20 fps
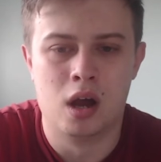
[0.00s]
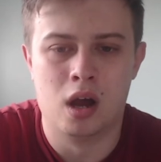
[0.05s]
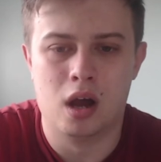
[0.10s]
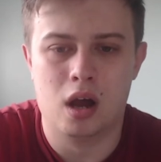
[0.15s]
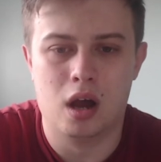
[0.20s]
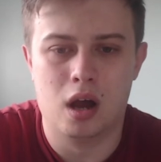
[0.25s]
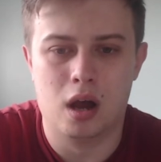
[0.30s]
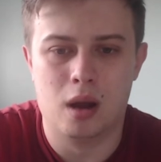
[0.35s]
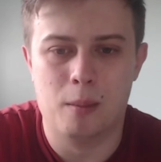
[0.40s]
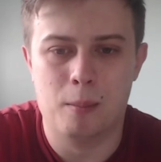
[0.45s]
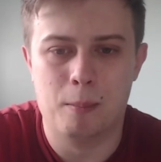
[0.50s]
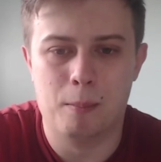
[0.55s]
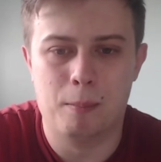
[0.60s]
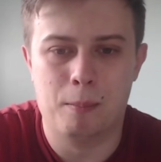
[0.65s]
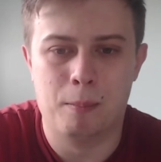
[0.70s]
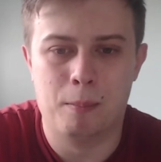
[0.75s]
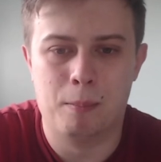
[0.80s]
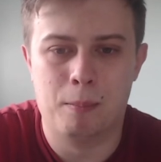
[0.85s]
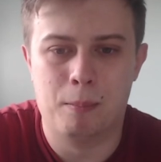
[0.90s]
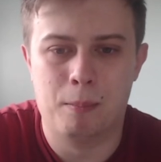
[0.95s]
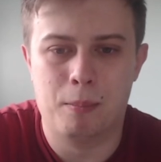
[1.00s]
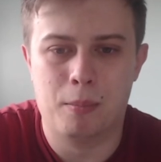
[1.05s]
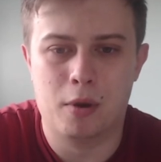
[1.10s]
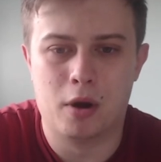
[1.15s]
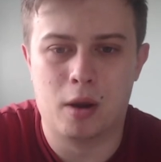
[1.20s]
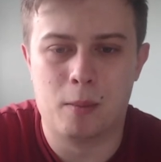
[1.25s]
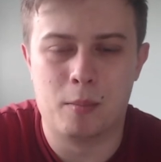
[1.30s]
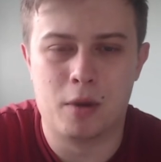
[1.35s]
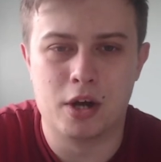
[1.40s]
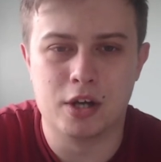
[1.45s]

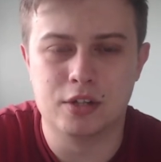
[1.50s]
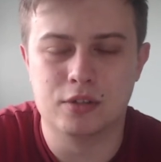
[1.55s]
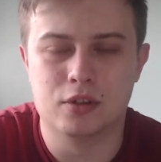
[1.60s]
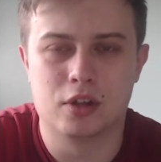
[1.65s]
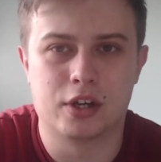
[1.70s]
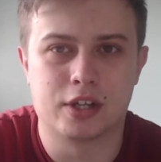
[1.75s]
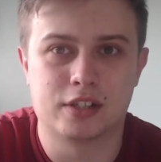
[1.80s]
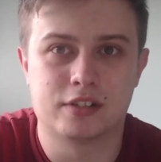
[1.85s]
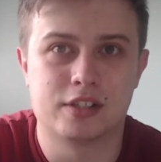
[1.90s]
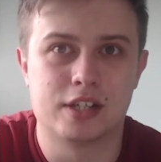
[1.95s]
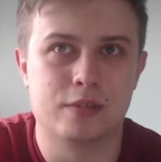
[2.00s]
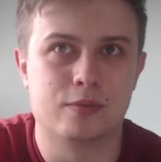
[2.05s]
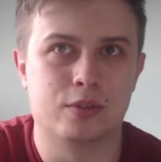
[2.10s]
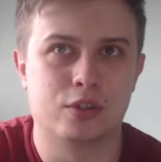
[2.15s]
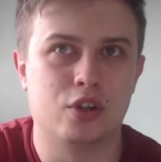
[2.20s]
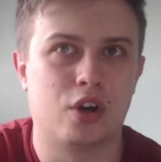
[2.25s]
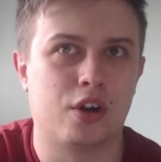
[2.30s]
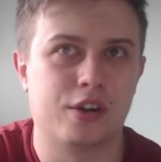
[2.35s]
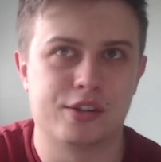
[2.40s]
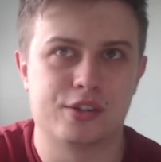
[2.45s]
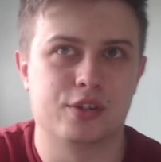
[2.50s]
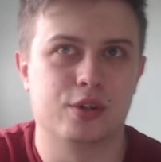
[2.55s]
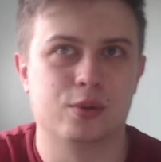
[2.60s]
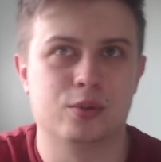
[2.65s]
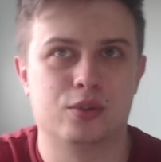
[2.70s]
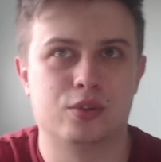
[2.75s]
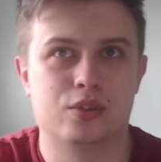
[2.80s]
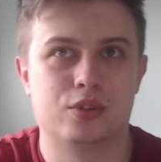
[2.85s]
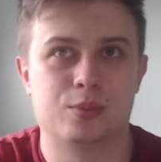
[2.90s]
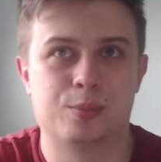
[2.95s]
But I might, like, say for
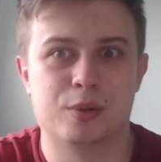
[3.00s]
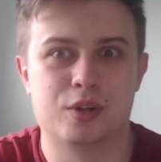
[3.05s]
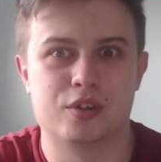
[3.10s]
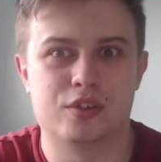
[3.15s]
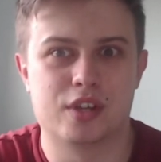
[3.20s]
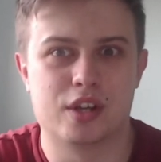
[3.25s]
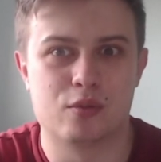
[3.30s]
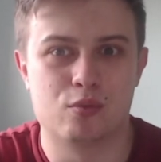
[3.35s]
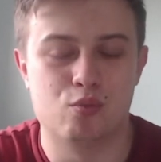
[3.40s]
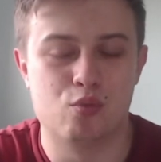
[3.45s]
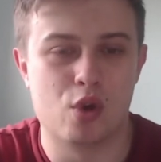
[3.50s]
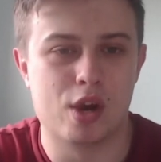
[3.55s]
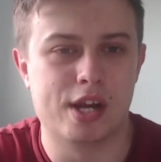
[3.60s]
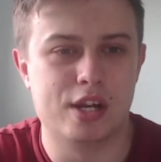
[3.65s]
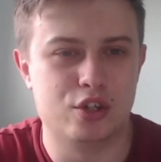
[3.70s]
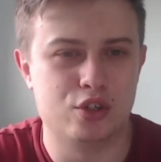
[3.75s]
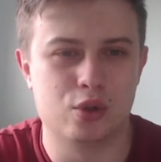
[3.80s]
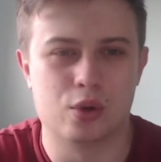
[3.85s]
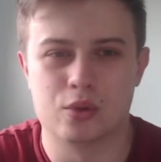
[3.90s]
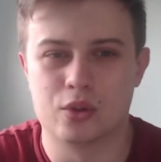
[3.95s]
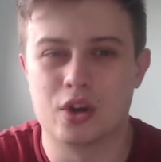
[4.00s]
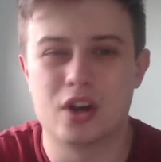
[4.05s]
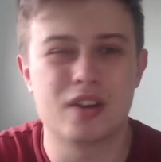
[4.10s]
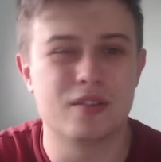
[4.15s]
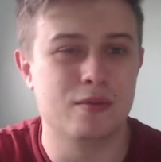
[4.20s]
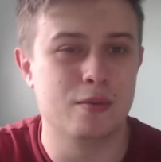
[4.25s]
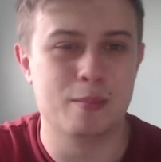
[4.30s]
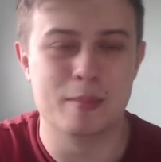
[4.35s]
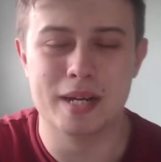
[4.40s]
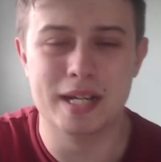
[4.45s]
TARDISodes, because they're really short, they're not
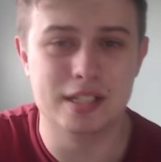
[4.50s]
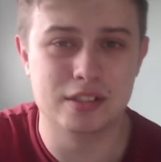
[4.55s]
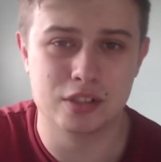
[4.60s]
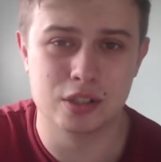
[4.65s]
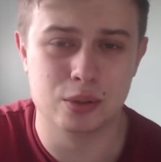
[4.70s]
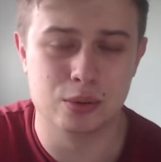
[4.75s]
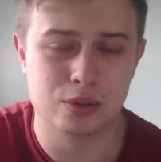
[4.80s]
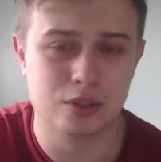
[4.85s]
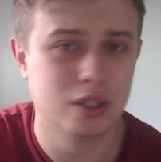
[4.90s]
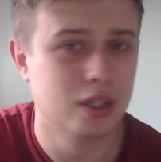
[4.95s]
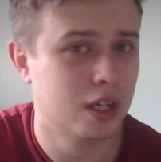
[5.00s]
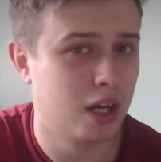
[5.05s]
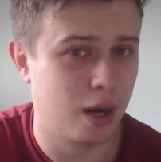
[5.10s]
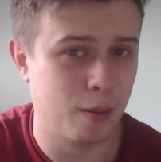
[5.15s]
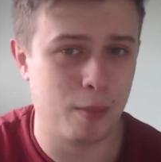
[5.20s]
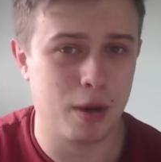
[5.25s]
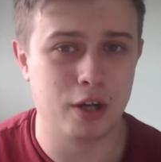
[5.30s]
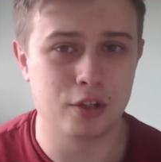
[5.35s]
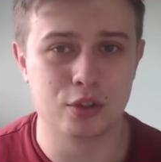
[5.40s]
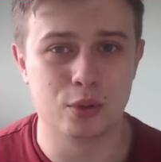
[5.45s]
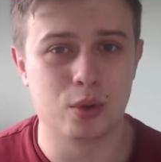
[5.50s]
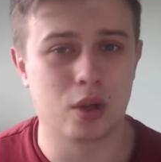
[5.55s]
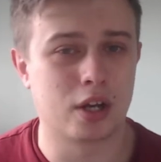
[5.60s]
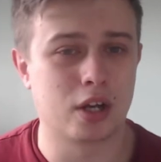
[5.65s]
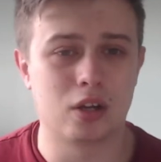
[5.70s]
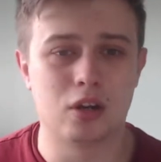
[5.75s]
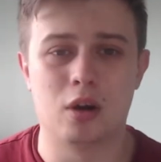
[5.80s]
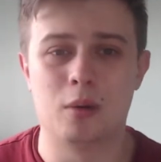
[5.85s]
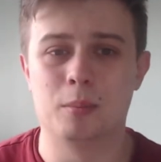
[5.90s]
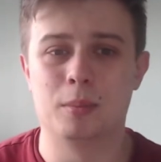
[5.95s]
even minisodes, I might do like
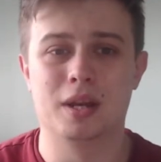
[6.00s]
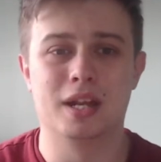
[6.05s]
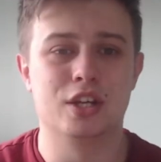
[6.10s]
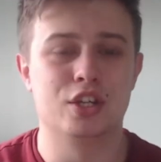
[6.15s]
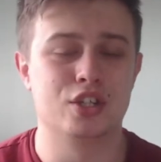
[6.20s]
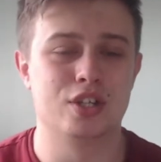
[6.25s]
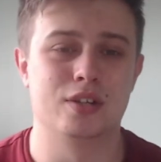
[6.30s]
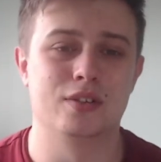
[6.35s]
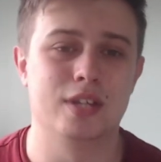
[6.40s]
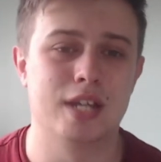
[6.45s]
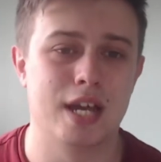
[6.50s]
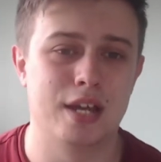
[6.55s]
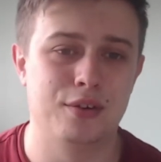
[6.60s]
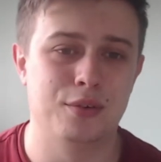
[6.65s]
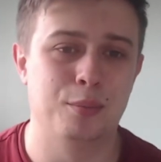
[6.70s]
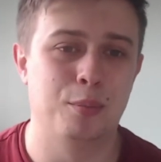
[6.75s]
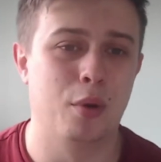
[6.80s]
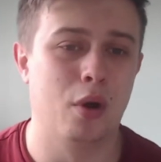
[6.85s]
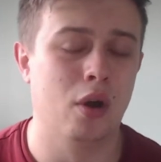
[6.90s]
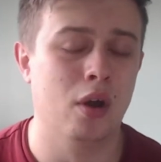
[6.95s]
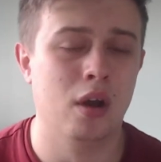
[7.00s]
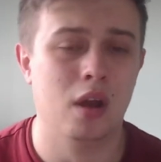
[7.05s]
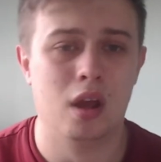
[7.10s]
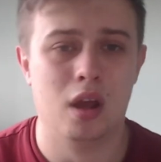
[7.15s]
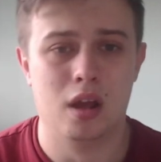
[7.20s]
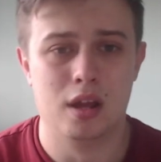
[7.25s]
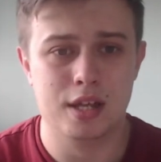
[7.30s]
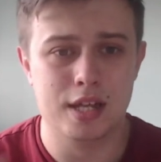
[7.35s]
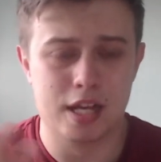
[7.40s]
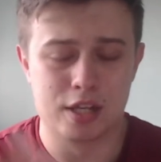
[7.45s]
a compilation at the end. But
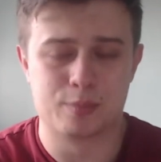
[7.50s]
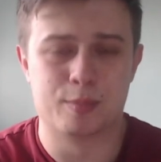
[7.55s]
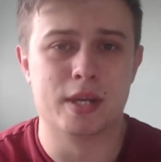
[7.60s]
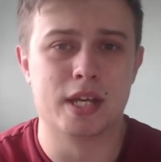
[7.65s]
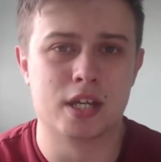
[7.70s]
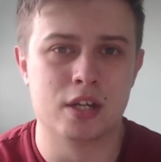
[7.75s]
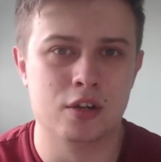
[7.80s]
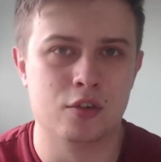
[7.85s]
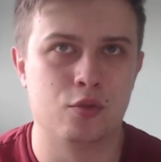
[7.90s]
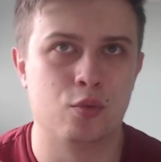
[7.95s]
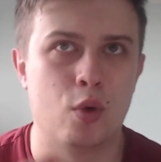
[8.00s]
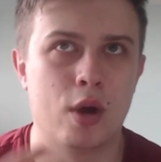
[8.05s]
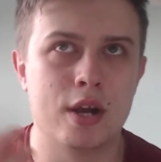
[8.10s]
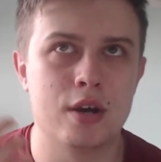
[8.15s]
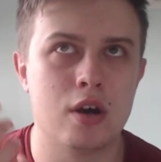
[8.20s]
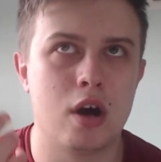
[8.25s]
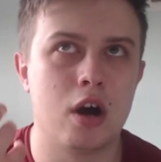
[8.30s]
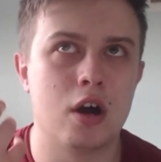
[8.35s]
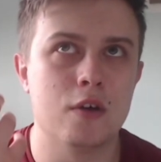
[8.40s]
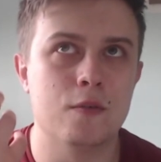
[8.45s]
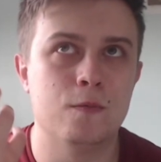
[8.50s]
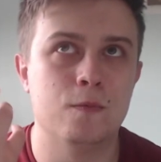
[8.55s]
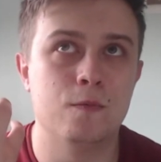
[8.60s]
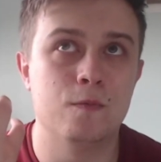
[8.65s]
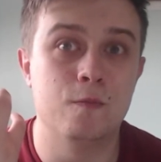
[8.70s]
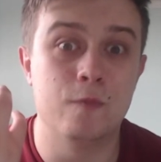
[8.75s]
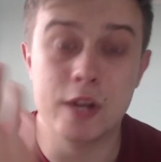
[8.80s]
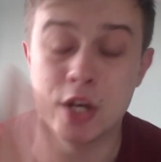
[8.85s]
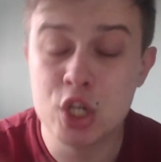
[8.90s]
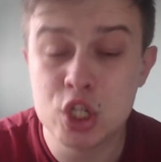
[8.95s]
yeah, speaking of when I've
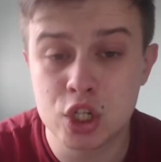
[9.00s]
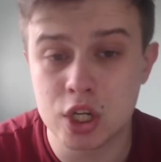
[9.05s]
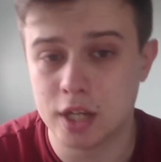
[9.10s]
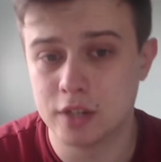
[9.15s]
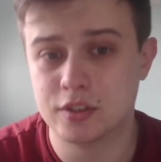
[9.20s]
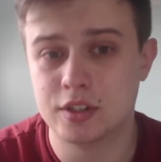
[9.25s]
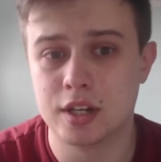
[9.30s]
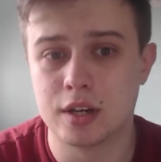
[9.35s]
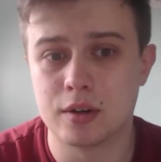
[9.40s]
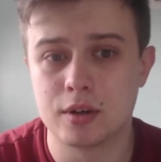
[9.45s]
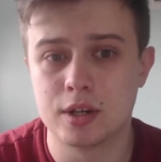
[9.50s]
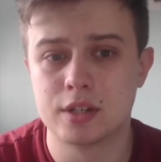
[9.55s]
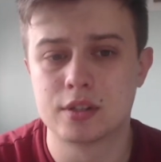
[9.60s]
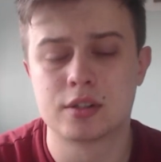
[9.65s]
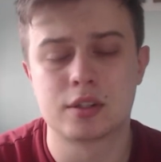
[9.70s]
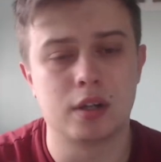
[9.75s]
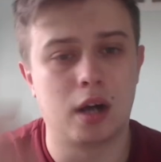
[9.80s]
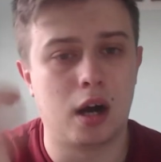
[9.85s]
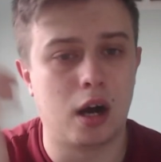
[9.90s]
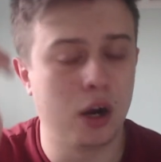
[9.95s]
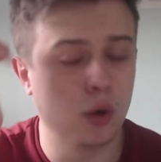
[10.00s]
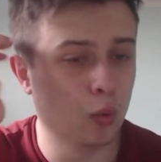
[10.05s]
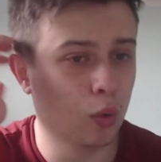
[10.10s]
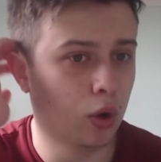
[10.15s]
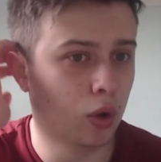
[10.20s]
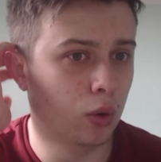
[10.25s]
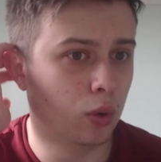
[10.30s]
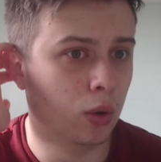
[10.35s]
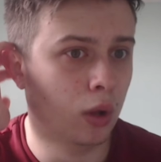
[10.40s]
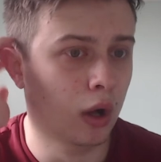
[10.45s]
finished a series, I
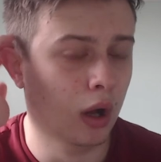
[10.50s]
will